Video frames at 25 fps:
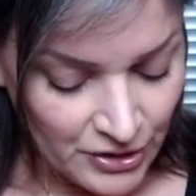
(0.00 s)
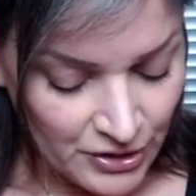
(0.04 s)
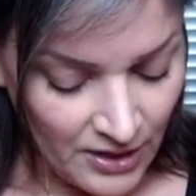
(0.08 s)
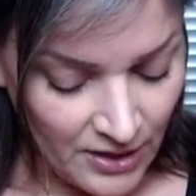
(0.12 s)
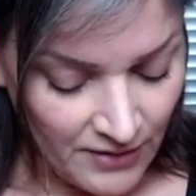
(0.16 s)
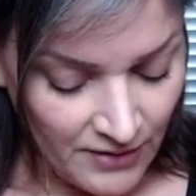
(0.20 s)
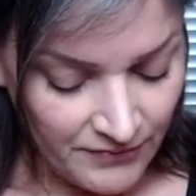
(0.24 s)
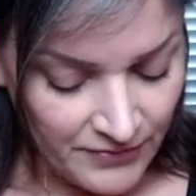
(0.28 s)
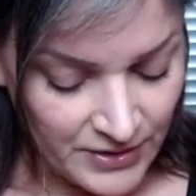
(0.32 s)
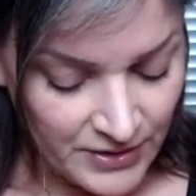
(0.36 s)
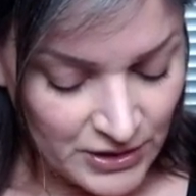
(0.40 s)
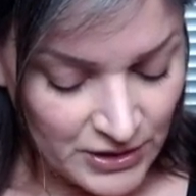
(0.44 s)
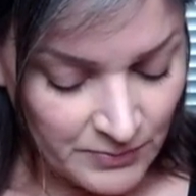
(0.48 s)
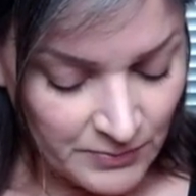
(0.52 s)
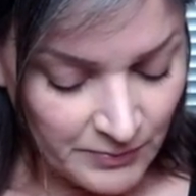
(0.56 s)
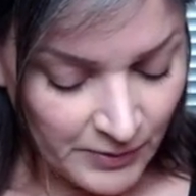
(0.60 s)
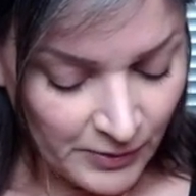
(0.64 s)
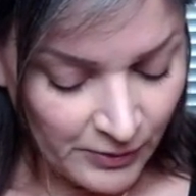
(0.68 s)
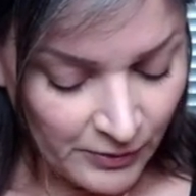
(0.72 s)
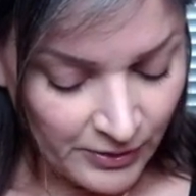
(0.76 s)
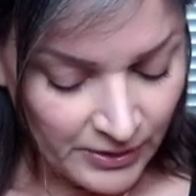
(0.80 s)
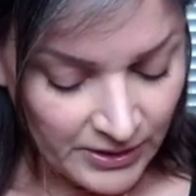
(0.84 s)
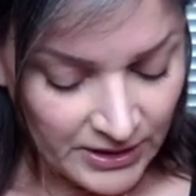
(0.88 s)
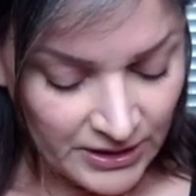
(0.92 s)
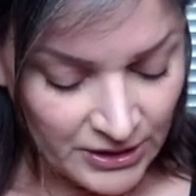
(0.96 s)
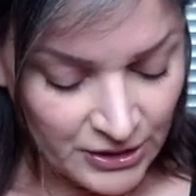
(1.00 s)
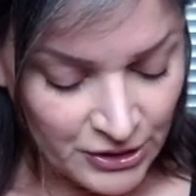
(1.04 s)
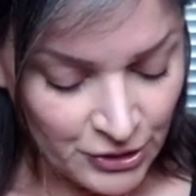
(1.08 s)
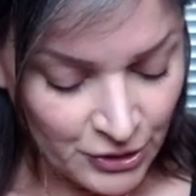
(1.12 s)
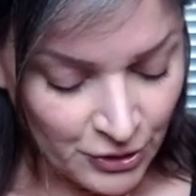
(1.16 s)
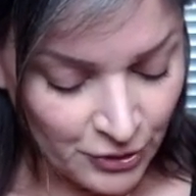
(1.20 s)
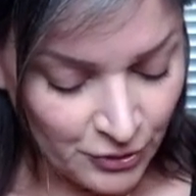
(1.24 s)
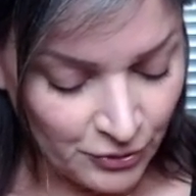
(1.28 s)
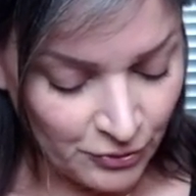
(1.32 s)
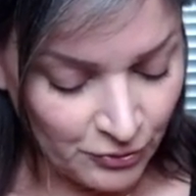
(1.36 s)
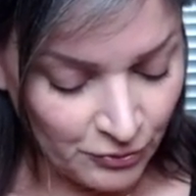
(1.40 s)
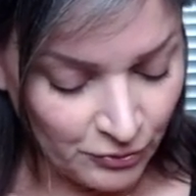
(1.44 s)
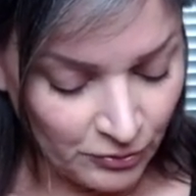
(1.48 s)
of the Spirit
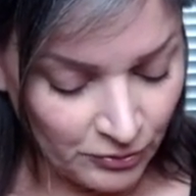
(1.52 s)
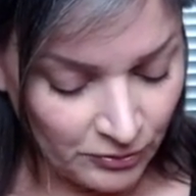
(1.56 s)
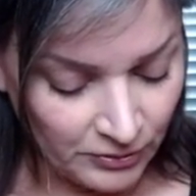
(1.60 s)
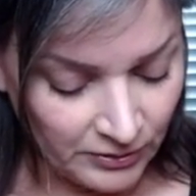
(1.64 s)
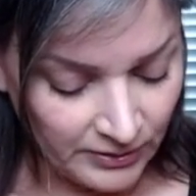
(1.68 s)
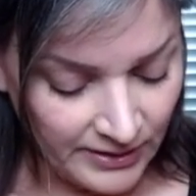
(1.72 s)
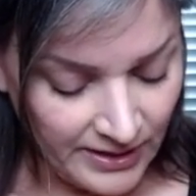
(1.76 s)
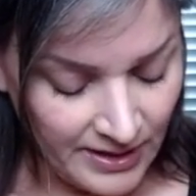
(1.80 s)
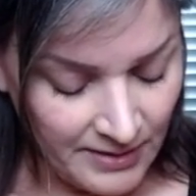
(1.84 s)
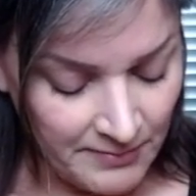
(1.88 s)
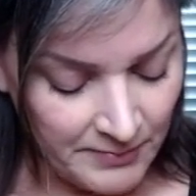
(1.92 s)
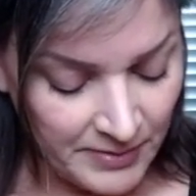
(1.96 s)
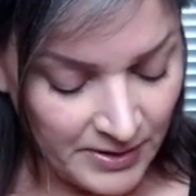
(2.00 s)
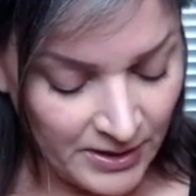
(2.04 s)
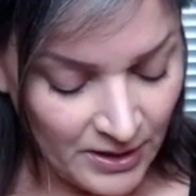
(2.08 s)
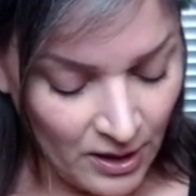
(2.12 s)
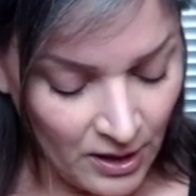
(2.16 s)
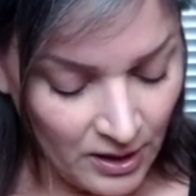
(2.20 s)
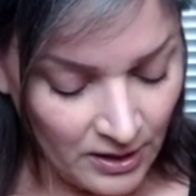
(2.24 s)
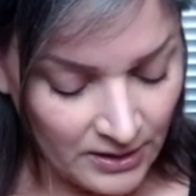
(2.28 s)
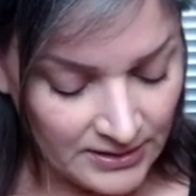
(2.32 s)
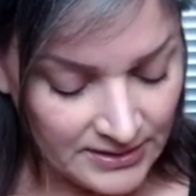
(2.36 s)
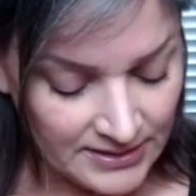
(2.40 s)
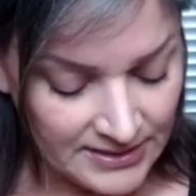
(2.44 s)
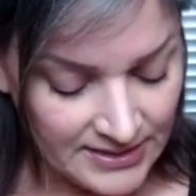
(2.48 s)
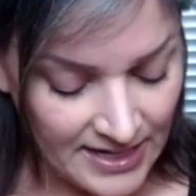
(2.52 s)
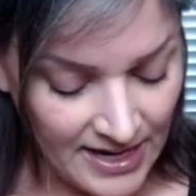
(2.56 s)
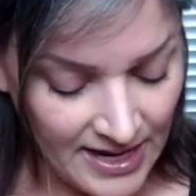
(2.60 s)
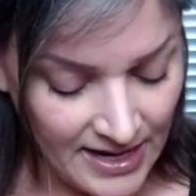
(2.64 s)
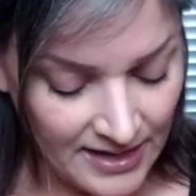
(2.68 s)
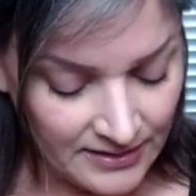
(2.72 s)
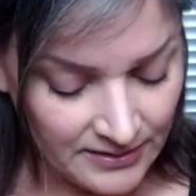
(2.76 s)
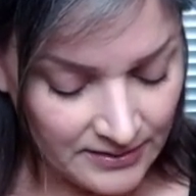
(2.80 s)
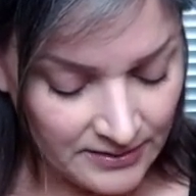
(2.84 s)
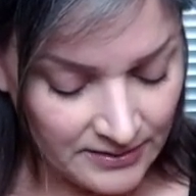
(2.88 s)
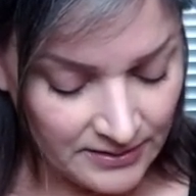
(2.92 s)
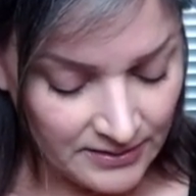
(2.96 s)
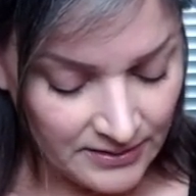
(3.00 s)
eternal, and beyond
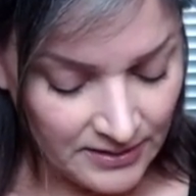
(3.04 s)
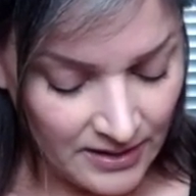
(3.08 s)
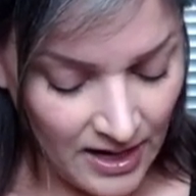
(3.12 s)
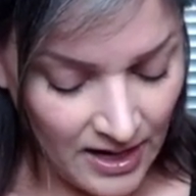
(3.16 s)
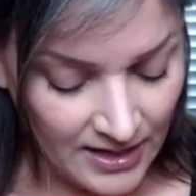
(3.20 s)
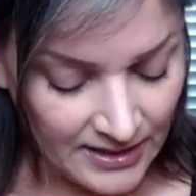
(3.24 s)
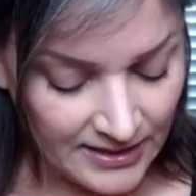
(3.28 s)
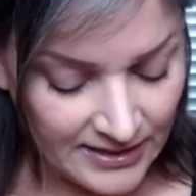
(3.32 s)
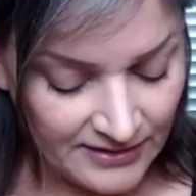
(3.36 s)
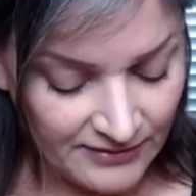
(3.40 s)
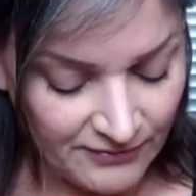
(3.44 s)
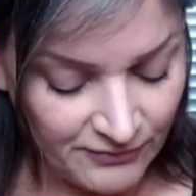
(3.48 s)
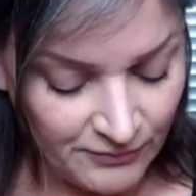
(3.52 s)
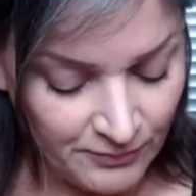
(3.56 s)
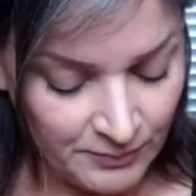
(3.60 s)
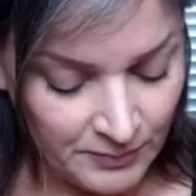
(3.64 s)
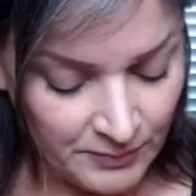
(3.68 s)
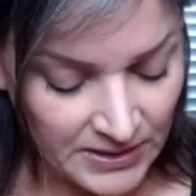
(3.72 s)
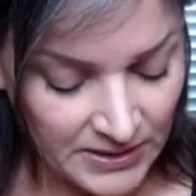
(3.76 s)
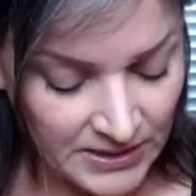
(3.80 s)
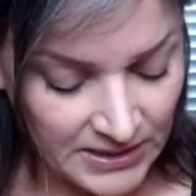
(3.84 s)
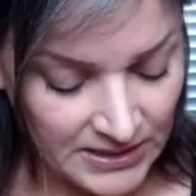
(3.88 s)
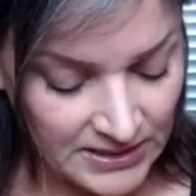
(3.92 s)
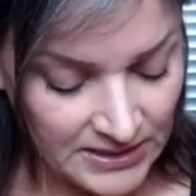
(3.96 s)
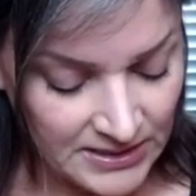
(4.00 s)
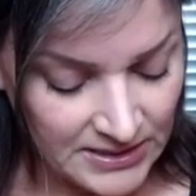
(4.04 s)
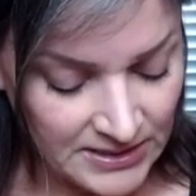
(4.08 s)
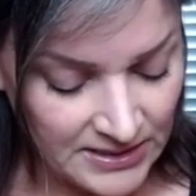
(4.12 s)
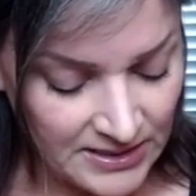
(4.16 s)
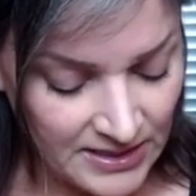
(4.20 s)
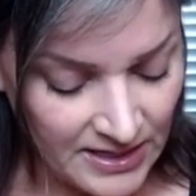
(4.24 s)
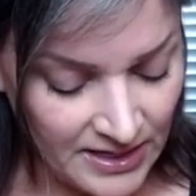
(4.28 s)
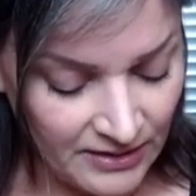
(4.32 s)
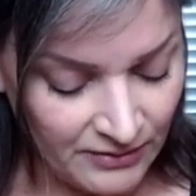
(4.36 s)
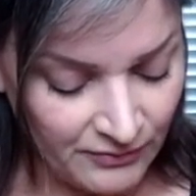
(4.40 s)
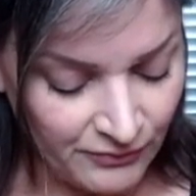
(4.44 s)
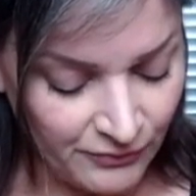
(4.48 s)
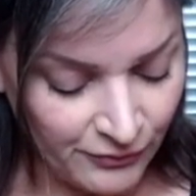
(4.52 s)
death I give peace
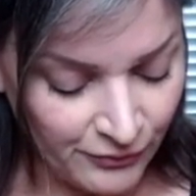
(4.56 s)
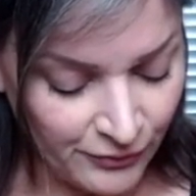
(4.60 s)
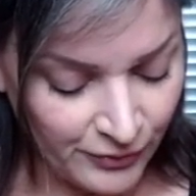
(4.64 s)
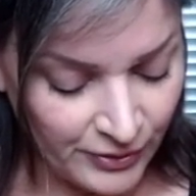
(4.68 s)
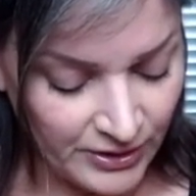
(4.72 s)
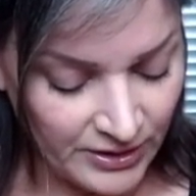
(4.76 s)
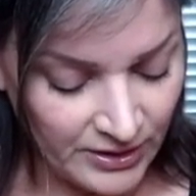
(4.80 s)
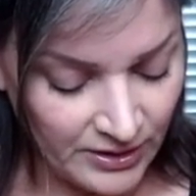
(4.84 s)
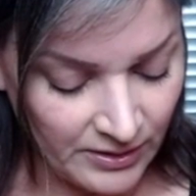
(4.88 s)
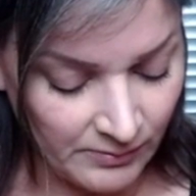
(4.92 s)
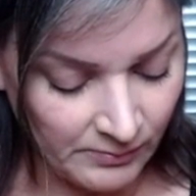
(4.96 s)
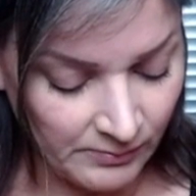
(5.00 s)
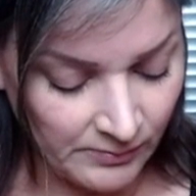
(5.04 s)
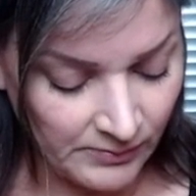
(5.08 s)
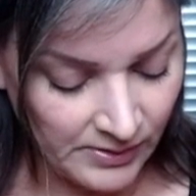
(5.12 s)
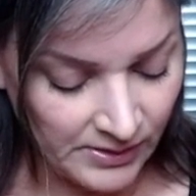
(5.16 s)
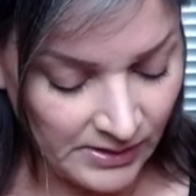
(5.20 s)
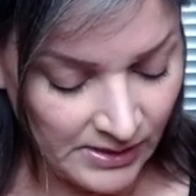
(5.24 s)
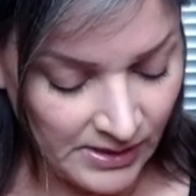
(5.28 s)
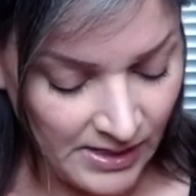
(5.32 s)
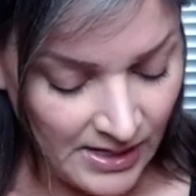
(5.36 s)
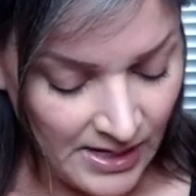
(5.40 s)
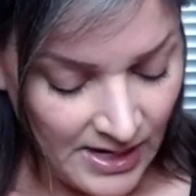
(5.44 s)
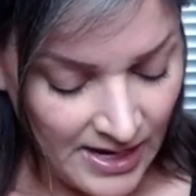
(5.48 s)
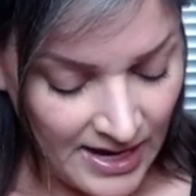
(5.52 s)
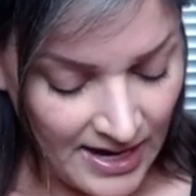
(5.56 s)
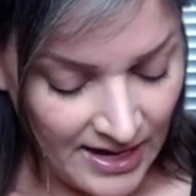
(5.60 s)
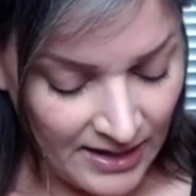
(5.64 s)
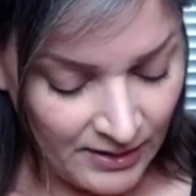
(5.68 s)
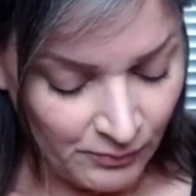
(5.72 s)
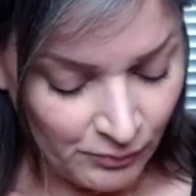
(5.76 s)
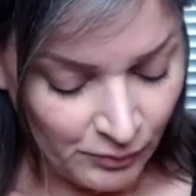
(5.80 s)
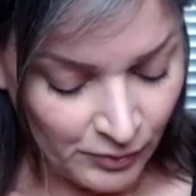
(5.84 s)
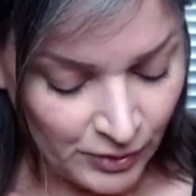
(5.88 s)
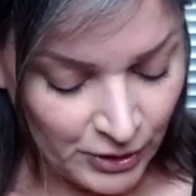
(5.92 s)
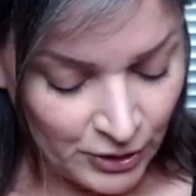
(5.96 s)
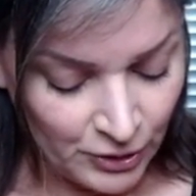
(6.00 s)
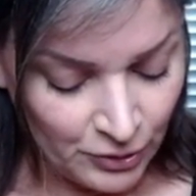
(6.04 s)
and freedom and
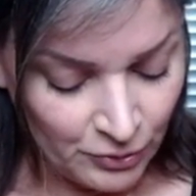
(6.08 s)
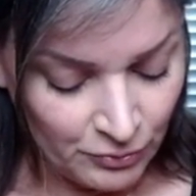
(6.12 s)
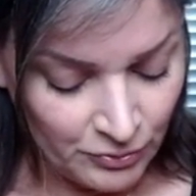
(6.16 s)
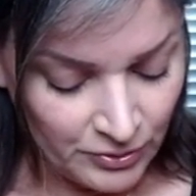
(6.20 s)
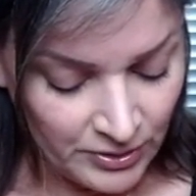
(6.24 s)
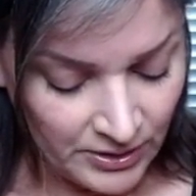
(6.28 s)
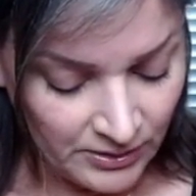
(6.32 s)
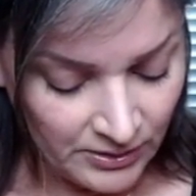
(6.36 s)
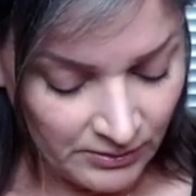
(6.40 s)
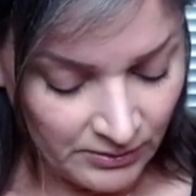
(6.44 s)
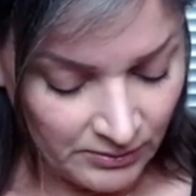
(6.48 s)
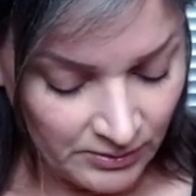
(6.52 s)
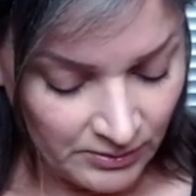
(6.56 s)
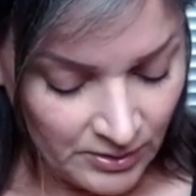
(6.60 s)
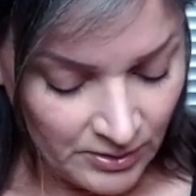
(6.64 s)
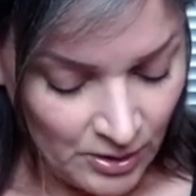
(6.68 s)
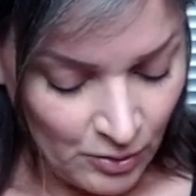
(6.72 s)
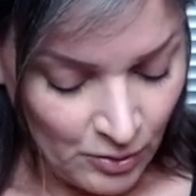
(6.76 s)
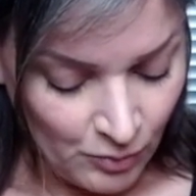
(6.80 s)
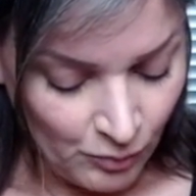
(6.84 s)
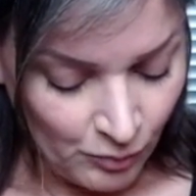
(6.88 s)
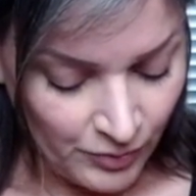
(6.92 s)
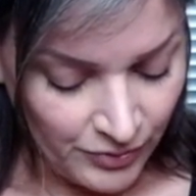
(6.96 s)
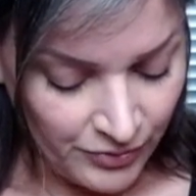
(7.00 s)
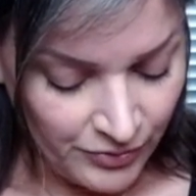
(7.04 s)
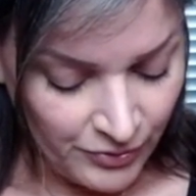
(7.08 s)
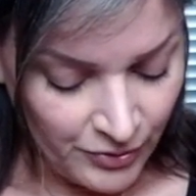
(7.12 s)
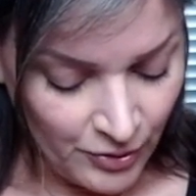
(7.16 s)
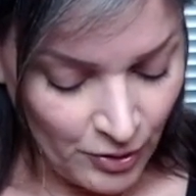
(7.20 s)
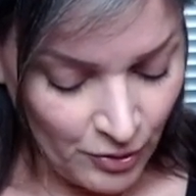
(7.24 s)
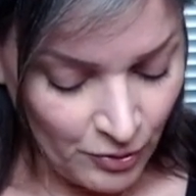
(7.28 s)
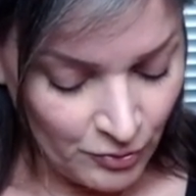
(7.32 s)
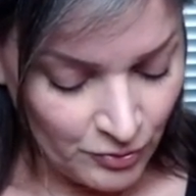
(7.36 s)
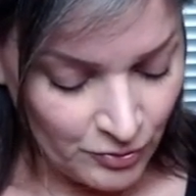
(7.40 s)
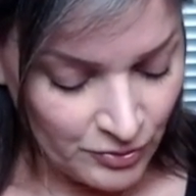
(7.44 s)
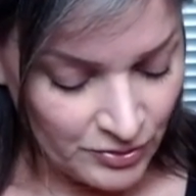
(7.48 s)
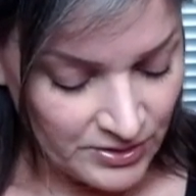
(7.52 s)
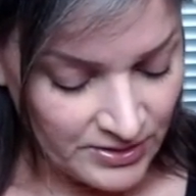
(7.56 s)
reunion with
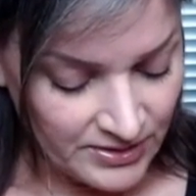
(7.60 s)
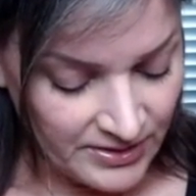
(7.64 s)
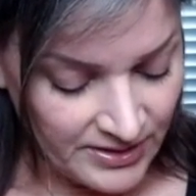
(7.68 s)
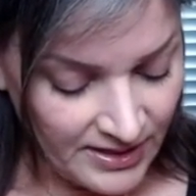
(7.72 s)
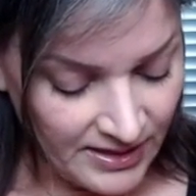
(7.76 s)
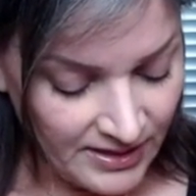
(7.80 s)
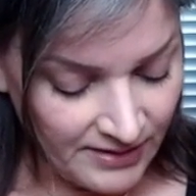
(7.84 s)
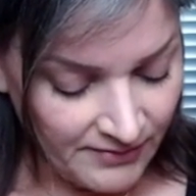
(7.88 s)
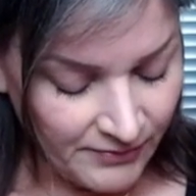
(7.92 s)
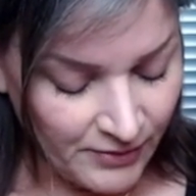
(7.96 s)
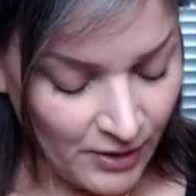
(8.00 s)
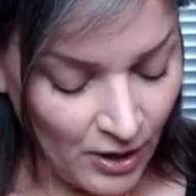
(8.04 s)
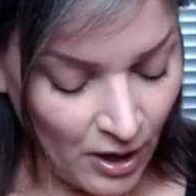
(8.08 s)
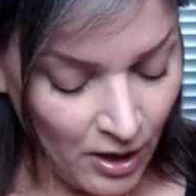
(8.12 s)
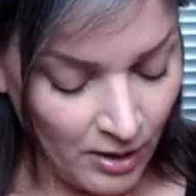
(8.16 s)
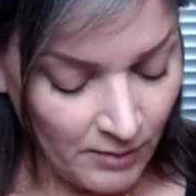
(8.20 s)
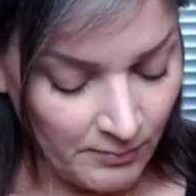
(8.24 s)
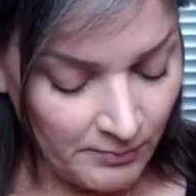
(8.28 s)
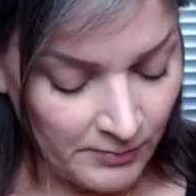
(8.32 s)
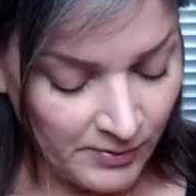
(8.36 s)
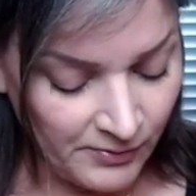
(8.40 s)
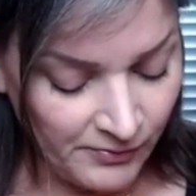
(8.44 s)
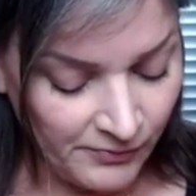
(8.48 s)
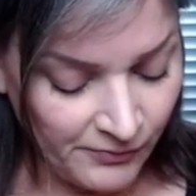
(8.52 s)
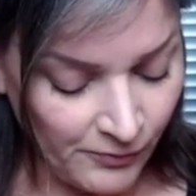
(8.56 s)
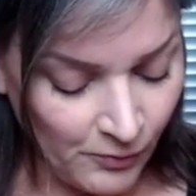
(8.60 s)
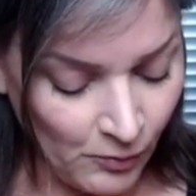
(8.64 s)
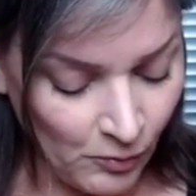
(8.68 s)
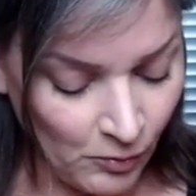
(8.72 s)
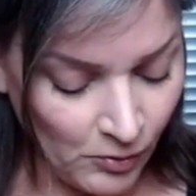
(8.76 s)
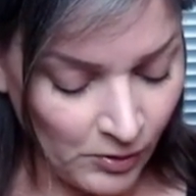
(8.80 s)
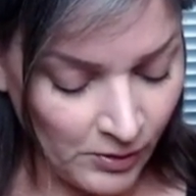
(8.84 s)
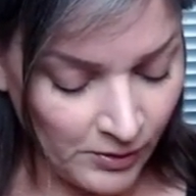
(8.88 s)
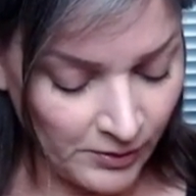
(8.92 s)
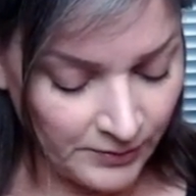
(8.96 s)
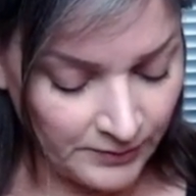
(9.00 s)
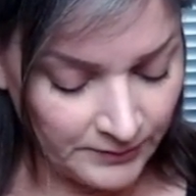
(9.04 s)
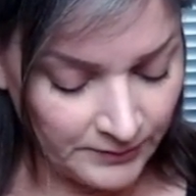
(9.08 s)
those that have gone before.